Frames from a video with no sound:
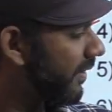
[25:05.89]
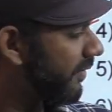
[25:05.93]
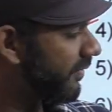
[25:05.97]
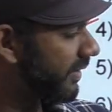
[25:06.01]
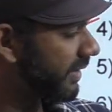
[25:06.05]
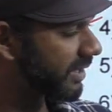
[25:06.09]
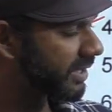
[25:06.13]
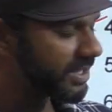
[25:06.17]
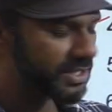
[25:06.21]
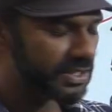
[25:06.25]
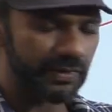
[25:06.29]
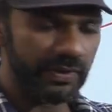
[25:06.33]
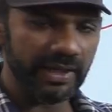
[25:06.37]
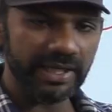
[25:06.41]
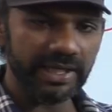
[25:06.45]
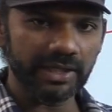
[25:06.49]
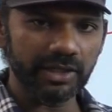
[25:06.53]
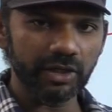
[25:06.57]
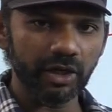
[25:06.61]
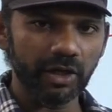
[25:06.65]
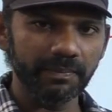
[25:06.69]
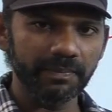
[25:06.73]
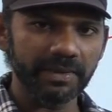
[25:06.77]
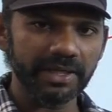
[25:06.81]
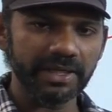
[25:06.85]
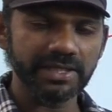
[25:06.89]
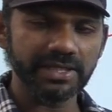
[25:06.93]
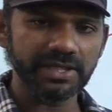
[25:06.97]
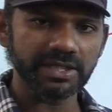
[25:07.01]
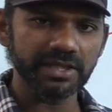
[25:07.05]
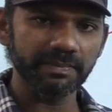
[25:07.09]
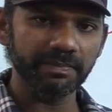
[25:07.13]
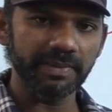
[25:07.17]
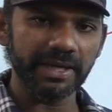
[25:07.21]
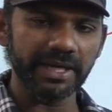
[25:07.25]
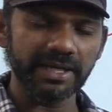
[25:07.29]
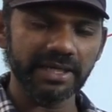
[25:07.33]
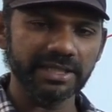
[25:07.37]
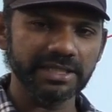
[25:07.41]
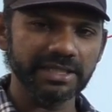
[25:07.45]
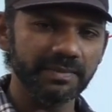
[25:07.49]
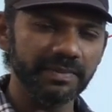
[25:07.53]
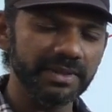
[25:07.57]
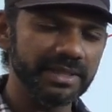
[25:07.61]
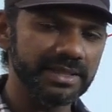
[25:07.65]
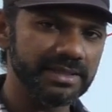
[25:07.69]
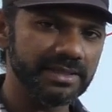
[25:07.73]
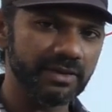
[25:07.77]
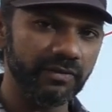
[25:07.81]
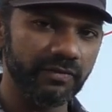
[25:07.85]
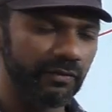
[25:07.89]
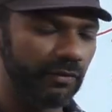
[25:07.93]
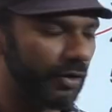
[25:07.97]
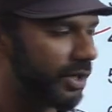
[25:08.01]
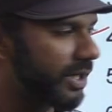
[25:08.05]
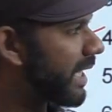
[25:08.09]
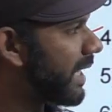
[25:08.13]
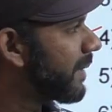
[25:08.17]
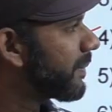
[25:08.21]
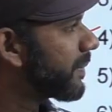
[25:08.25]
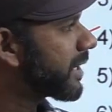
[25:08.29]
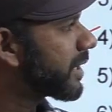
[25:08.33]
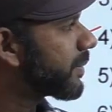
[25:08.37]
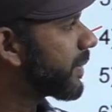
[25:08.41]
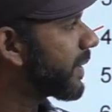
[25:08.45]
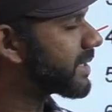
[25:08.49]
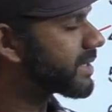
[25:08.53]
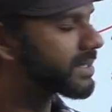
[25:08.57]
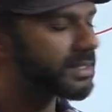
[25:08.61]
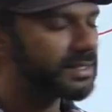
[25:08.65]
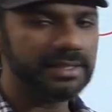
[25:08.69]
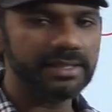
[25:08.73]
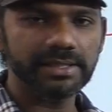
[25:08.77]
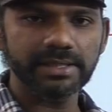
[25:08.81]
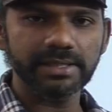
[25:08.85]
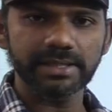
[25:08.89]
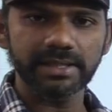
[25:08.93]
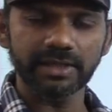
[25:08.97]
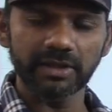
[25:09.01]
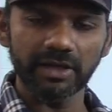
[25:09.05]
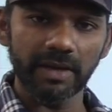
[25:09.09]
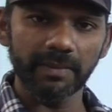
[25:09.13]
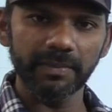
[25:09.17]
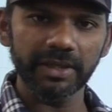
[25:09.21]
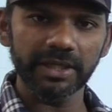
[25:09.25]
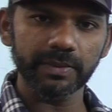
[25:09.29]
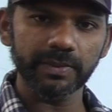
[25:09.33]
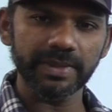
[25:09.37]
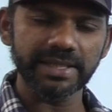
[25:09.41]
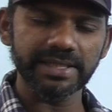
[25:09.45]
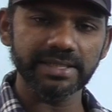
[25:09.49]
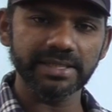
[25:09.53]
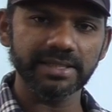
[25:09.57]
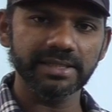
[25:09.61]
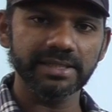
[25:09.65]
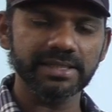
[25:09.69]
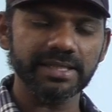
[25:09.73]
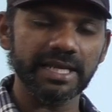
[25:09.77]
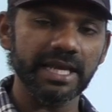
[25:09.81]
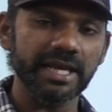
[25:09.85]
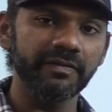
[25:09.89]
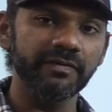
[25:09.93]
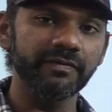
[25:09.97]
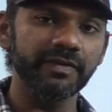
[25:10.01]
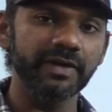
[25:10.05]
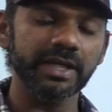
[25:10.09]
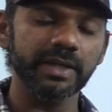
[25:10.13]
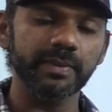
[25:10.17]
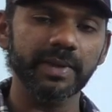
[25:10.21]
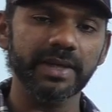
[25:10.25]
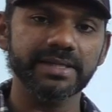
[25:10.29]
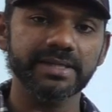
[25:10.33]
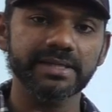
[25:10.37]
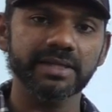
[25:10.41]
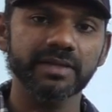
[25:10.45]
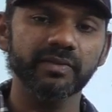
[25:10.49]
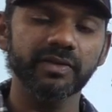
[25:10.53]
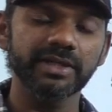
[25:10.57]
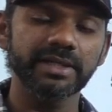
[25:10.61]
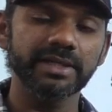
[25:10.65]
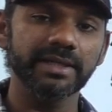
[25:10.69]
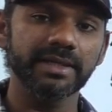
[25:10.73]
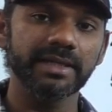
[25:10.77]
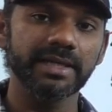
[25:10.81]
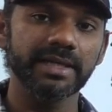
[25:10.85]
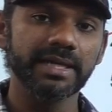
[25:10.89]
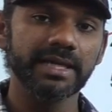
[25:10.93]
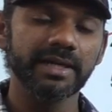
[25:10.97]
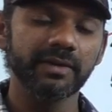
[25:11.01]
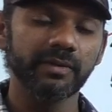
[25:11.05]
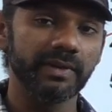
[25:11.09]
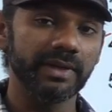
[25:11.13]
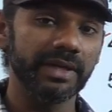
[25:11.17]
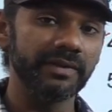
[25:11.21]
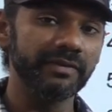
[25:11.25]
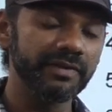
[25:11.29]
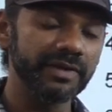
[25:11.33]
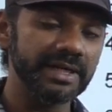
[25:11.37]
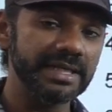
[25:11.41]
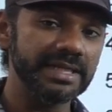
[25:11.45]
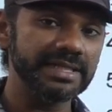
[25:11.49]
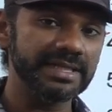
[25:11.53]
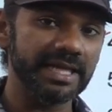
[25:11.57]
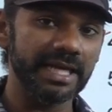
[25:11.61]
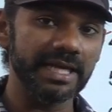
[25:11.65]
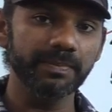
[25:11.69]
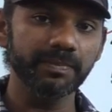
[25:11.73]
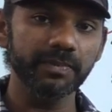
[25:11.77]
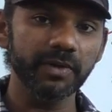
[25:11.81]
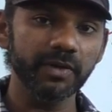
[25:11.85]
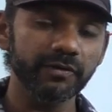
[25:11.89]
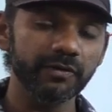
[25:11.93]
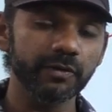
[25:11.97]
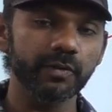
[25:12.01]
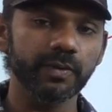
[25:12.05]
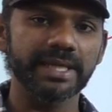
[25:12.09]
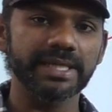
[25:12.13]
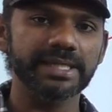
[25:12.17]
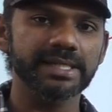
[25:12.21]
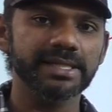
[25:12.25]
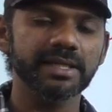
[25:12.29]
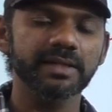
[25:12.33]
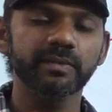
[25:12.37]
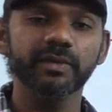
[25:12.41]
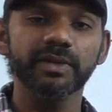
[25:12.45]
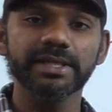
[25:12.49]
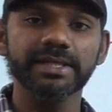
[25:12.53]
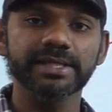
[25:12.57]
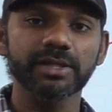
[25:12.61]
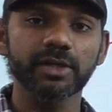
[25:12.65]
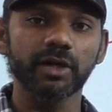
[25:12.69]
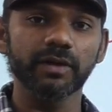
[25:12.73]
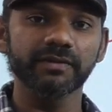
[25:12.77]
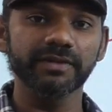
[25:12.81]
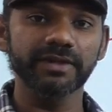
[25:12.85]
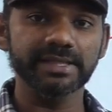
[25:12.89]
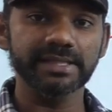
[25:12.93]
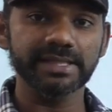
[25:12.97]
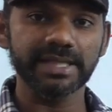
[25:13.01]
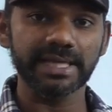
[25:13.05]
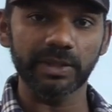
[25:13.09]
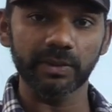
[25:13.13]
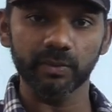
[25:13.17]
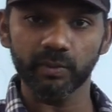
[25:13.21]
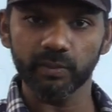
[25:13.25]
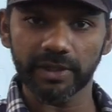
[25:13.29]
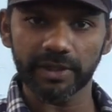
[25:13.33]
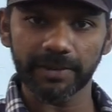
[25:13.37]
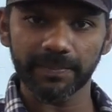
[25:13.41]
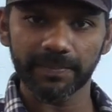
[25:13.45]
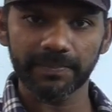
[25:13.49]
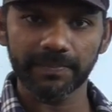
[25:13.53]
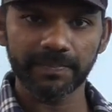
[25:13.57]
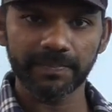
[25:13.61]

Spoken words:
Whether it's reading comprehension, paragraphs, vocabulary questions, grammar questions, every type of question will solve the same way.